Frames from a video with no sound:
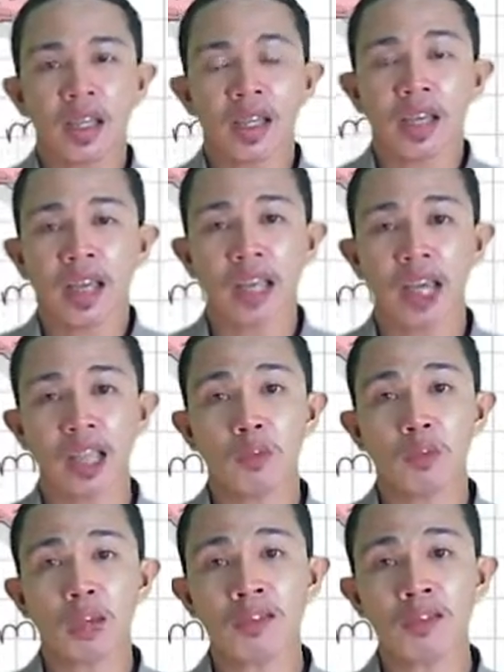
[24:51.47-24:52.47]
And we
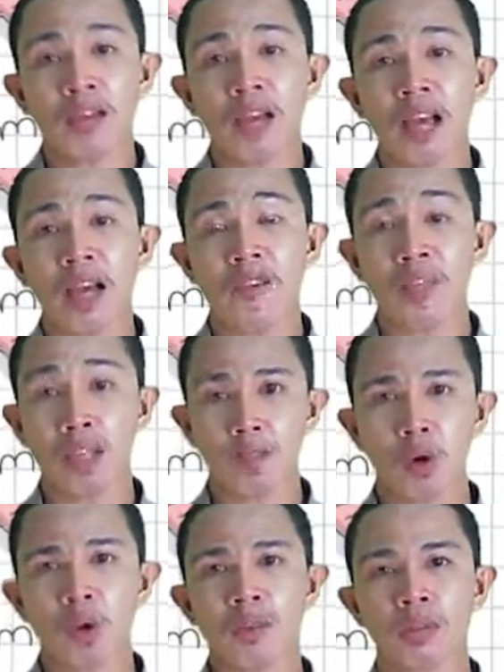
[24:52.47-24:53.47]
also have the
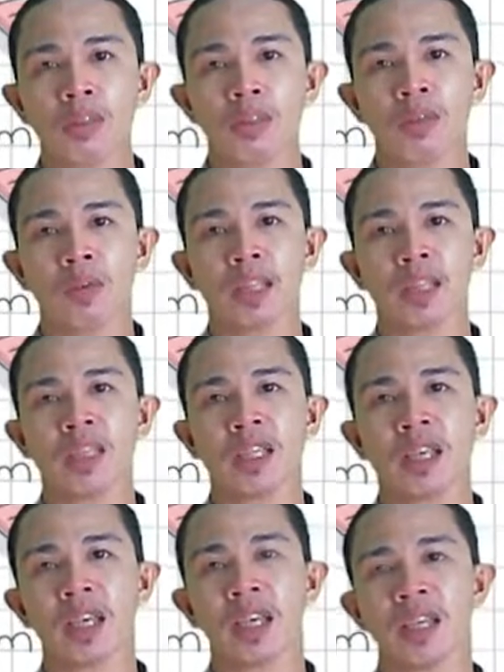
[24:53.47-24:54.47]
mode, which
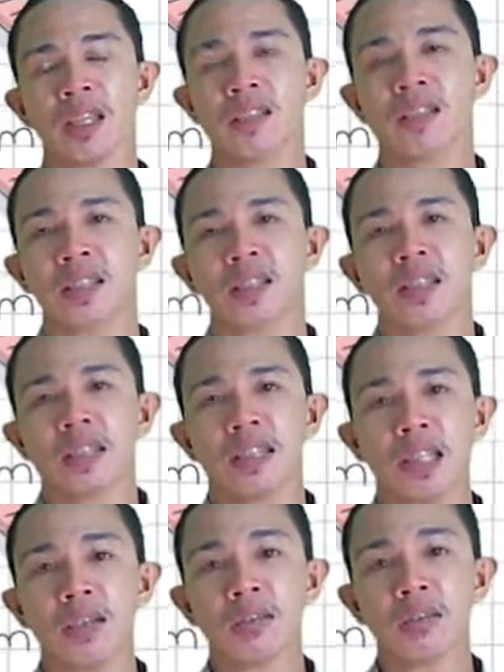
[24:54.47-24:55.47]
is
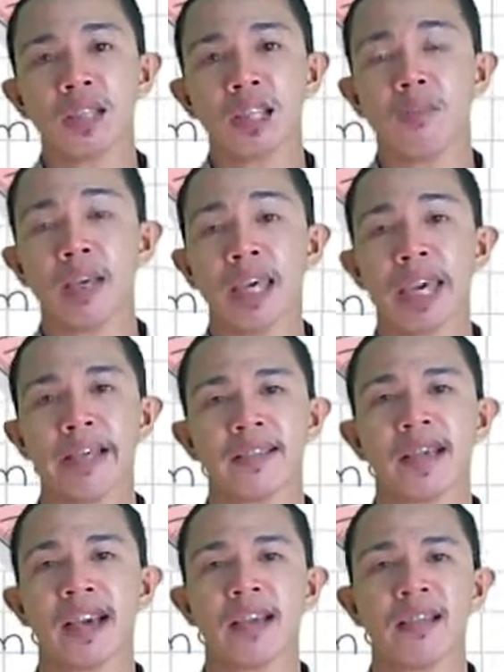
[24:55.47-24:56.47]
denoted by X hat.